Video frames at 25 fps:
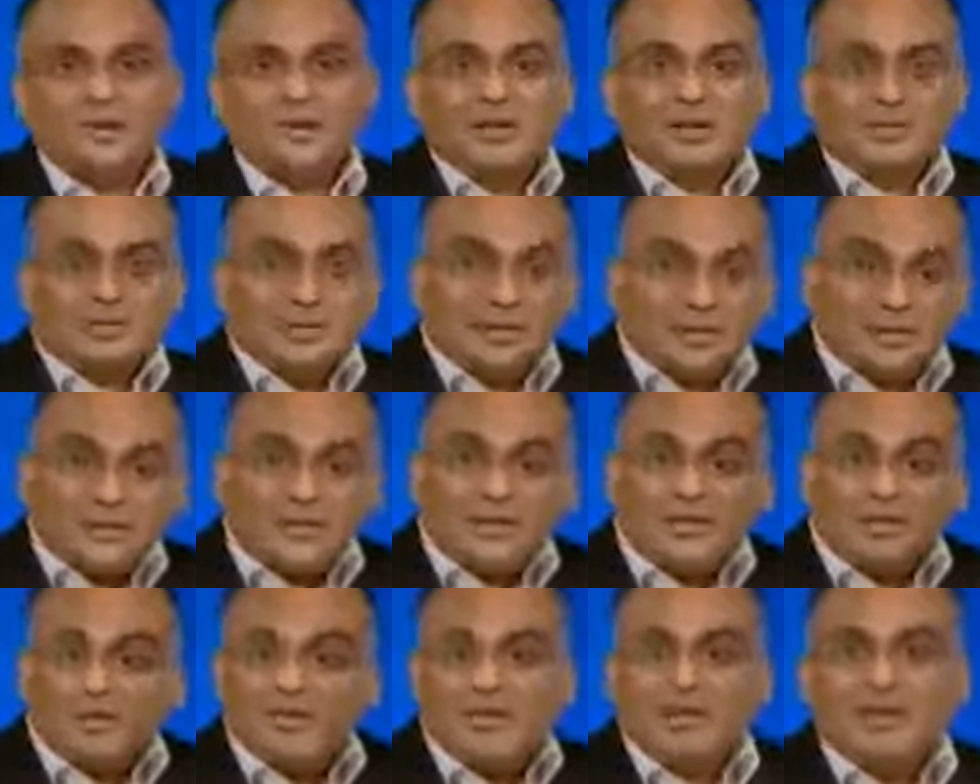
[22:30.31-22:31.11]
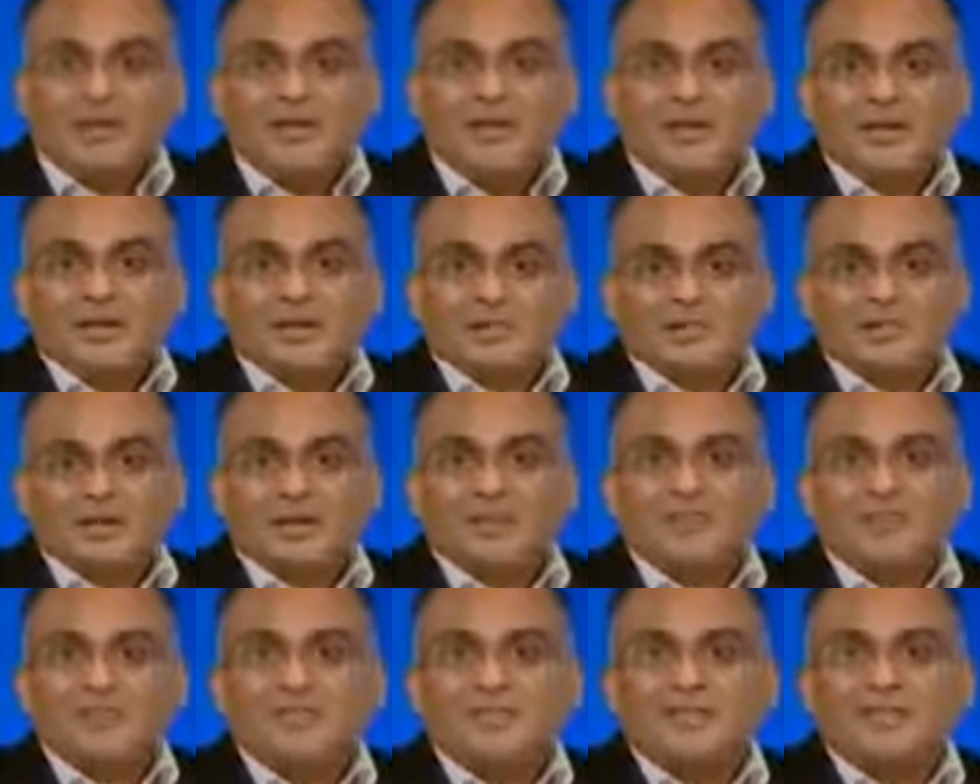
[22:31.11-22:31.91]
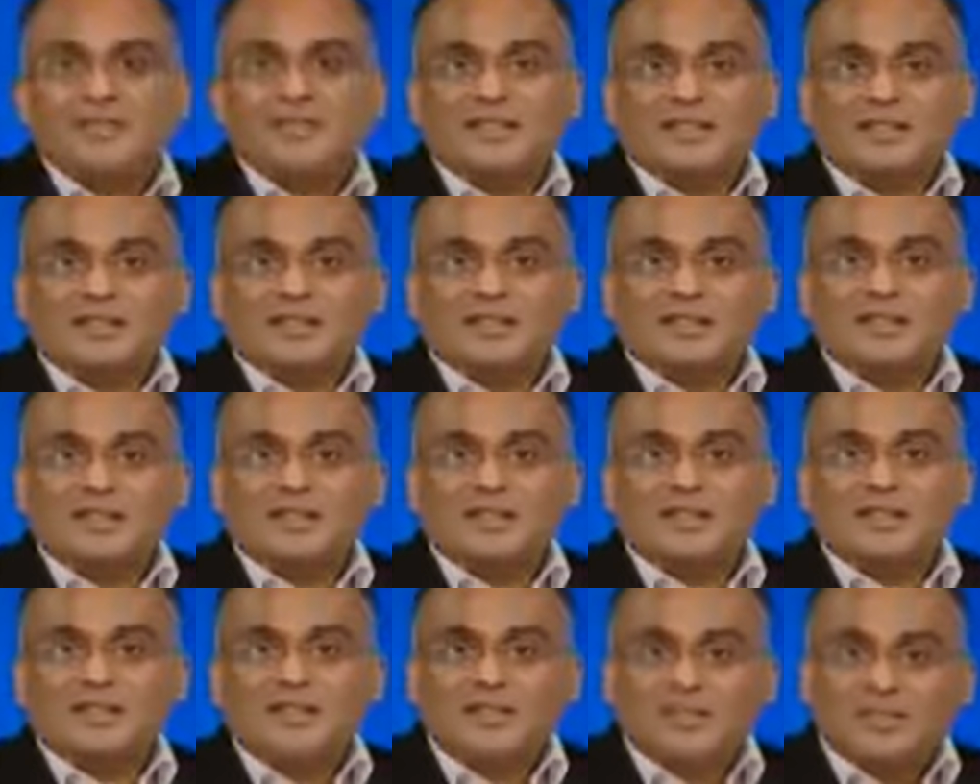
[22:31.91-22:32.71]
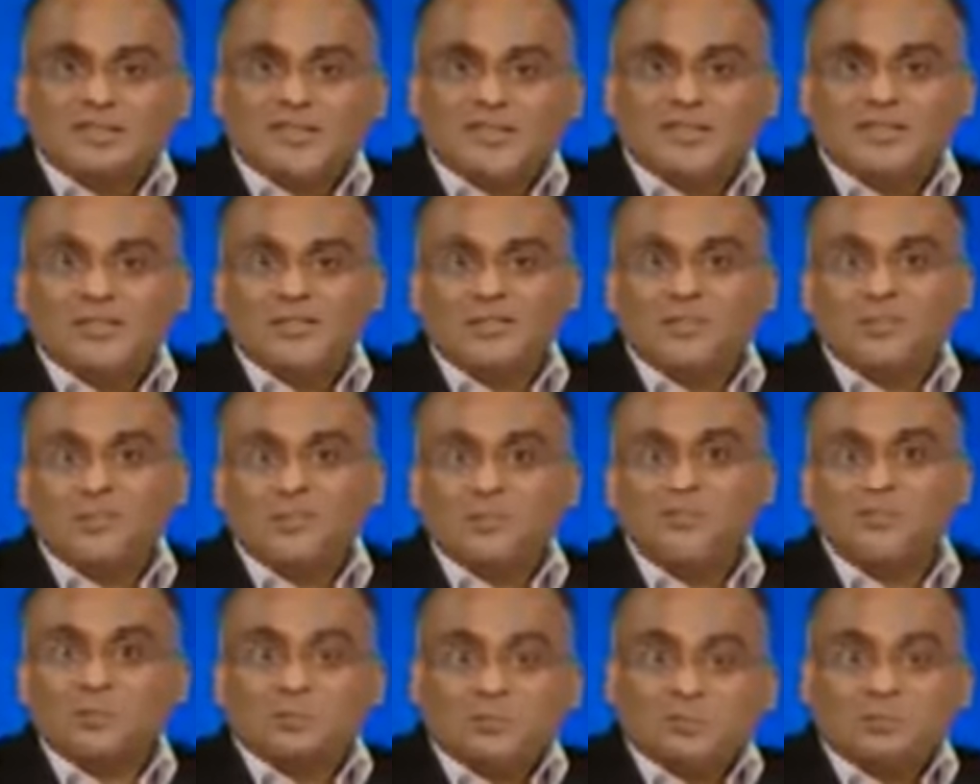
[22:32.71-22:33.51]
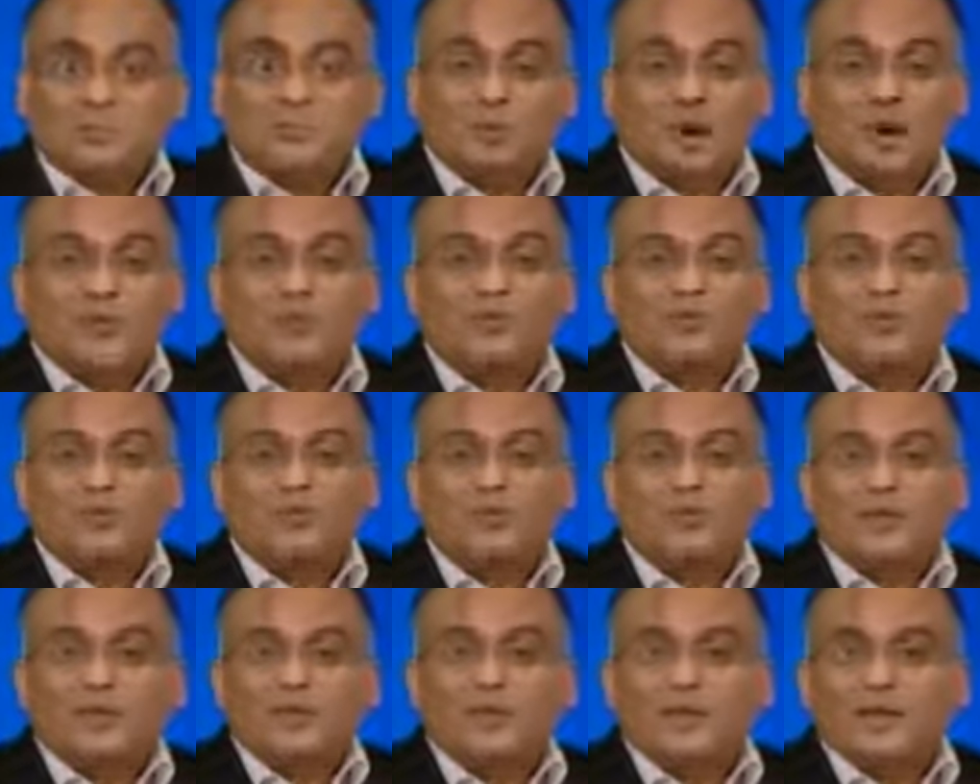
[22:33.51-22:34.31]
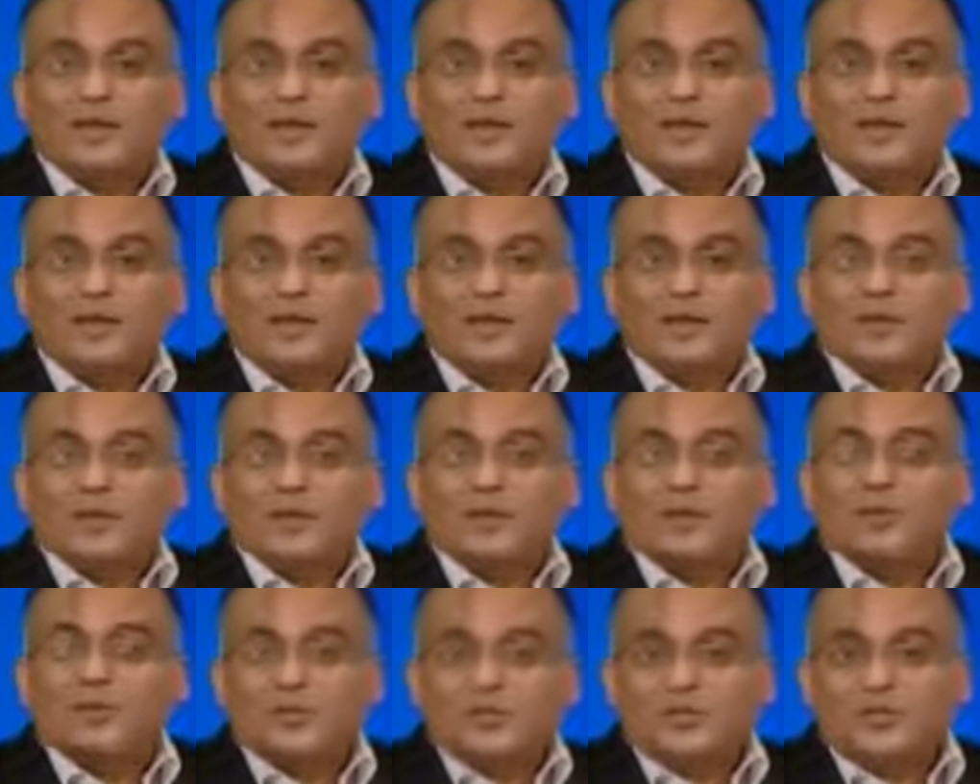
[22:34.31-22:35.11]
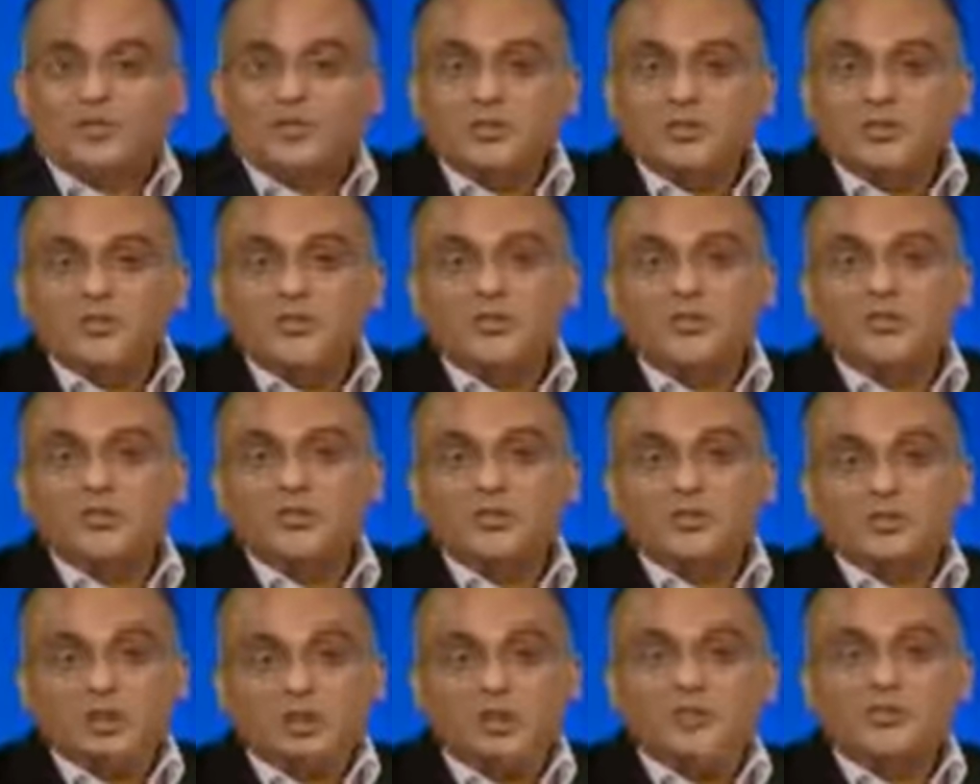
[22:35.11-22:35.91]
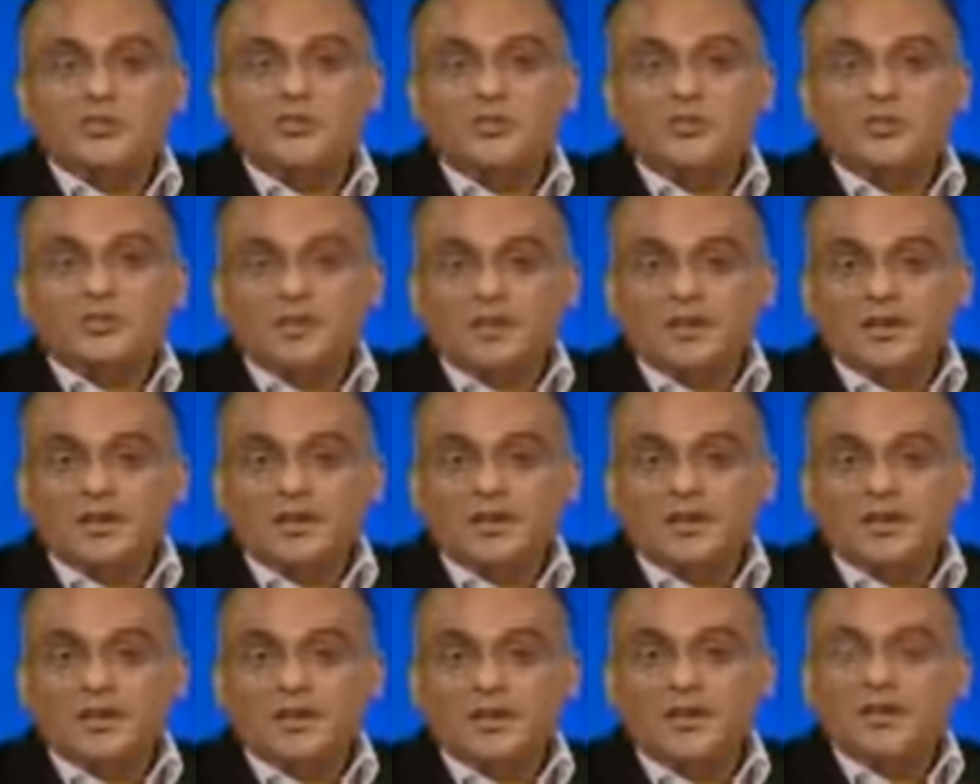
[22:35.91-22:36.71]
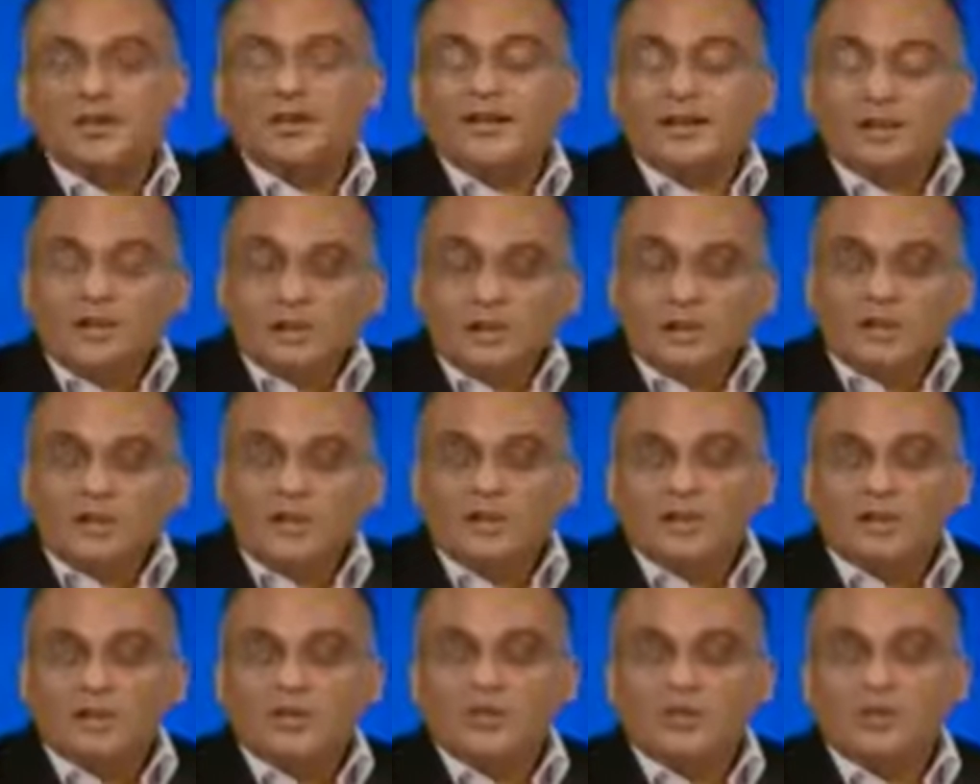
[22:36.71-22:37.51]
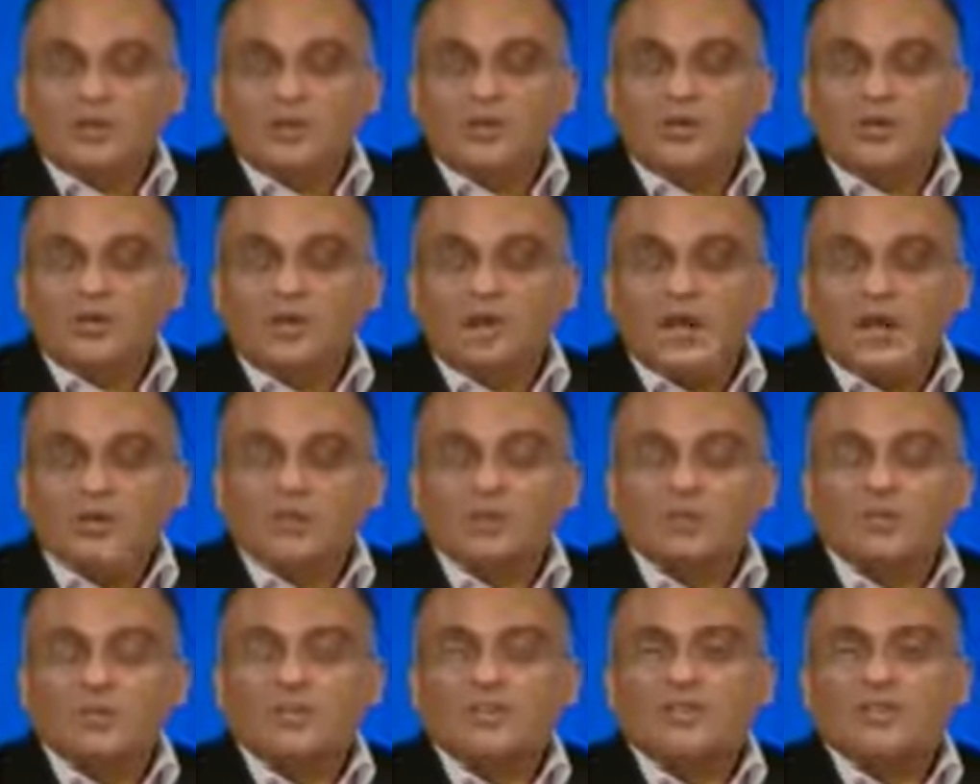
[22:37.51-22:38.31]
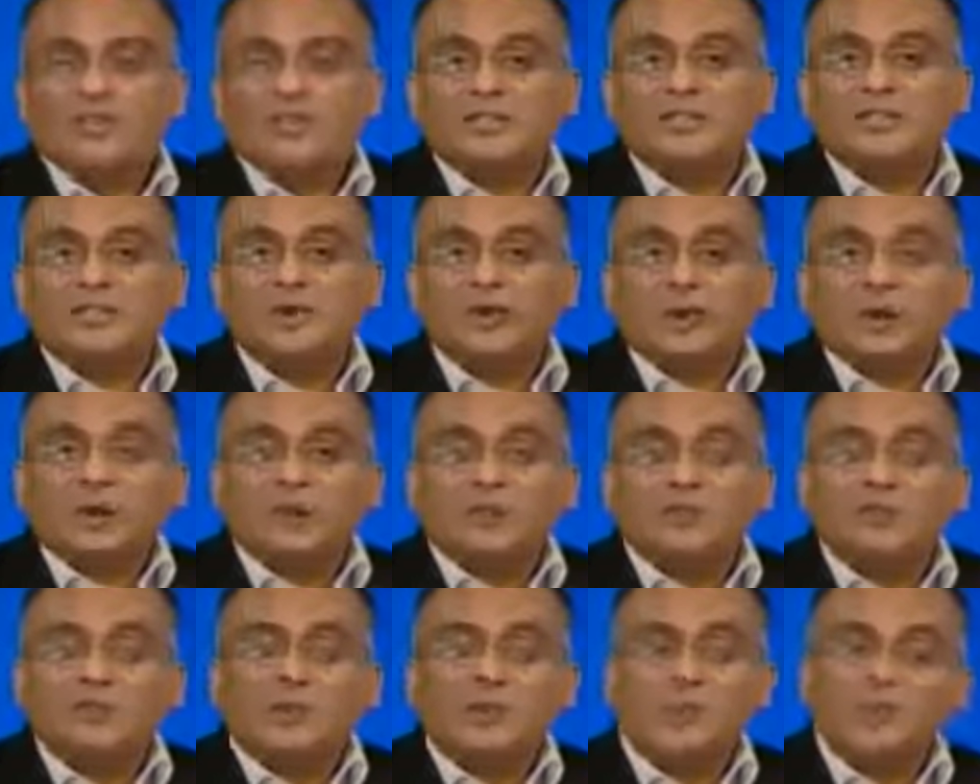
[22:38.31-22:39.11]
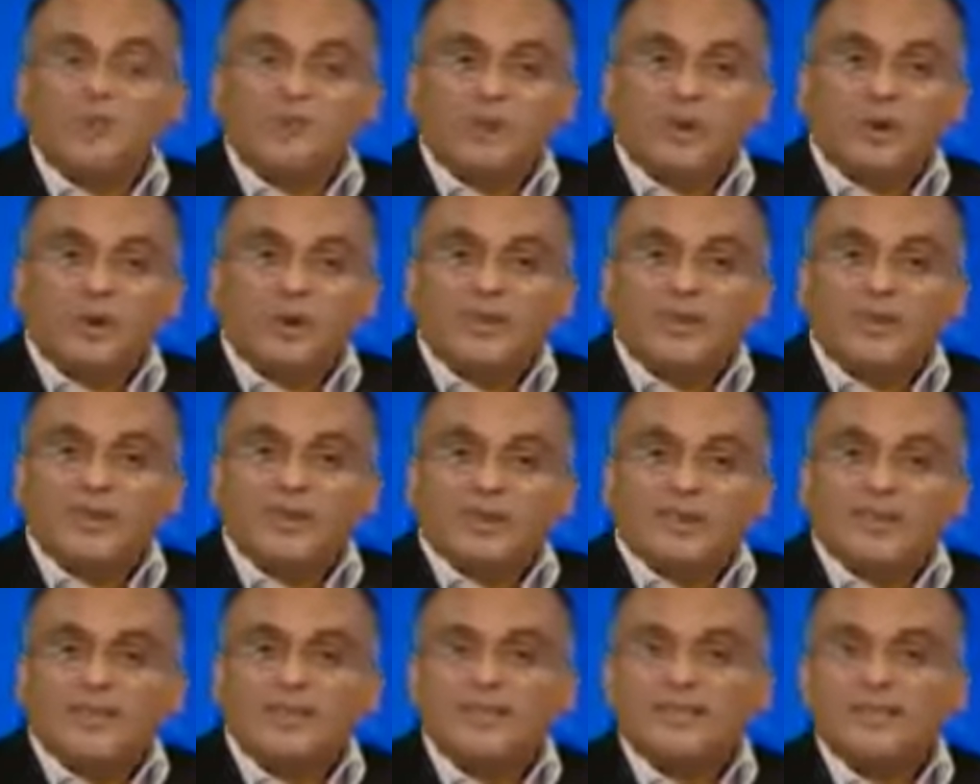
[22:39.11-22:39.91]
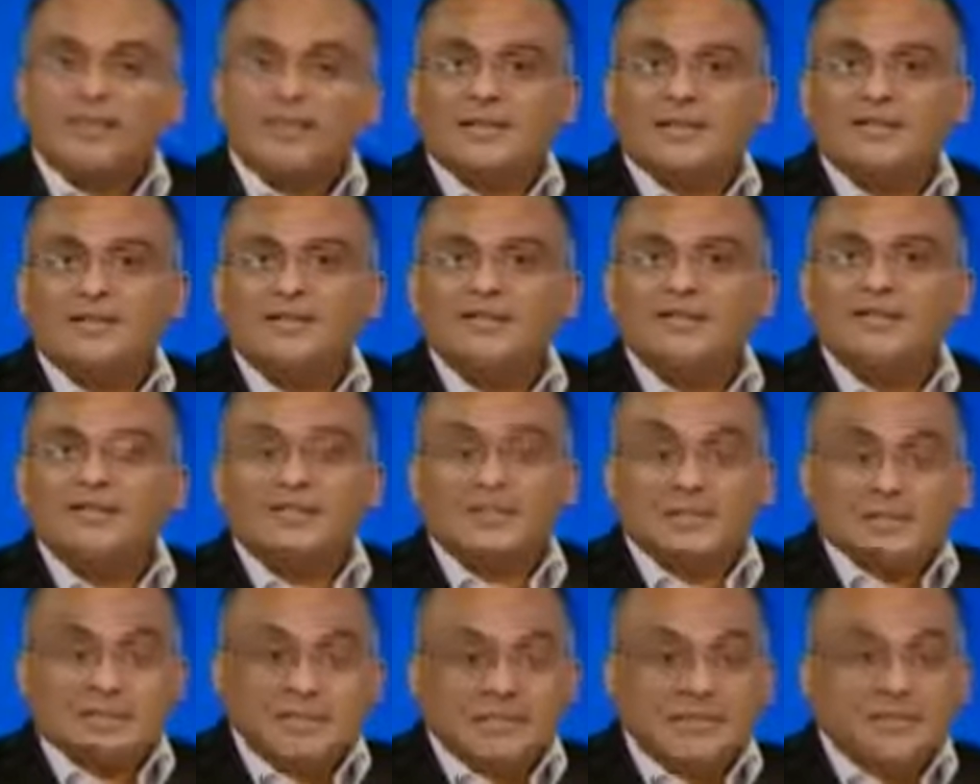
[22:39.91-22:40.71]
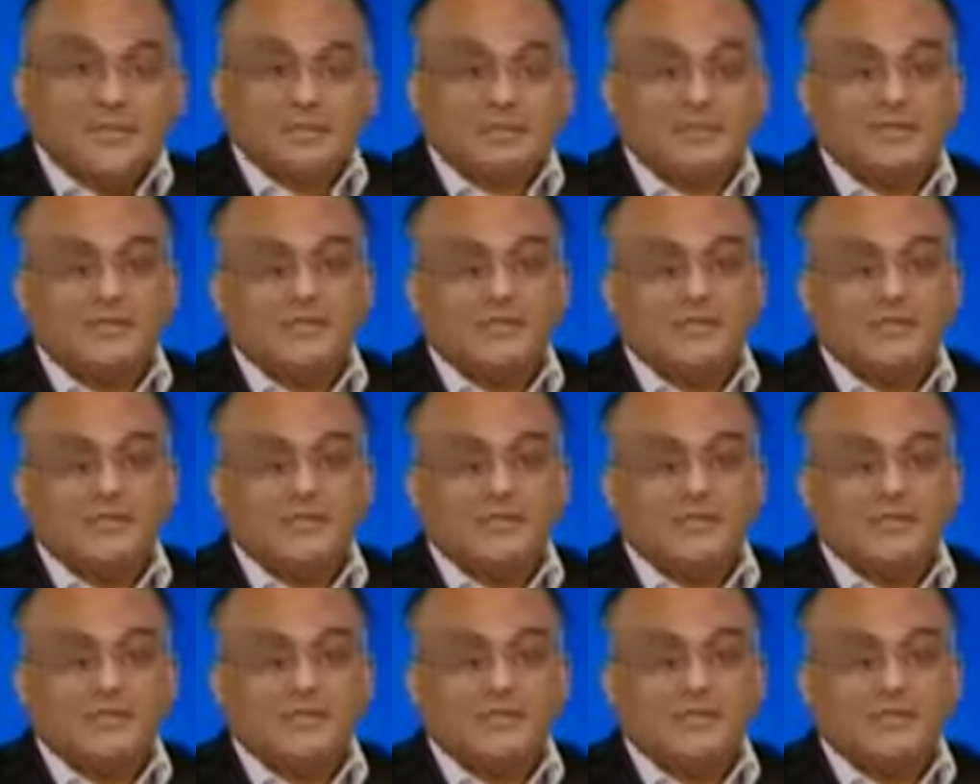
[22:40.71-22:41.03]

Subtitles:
So Nelson Mandela has famously said that education is the most powerful weapon which you can use to change the world. And India will lose out as much as $1.97 trillion